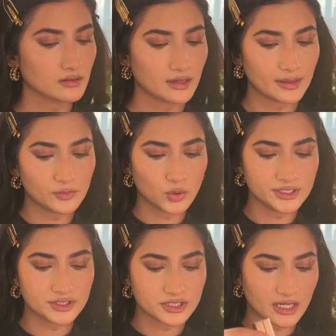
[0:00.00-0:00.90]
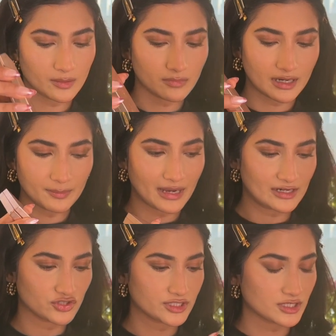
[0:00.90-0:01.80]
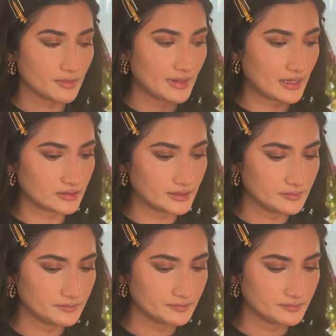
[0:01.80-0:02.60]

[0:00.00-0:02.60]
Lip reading: I'm going to take my Patrick Ta palette,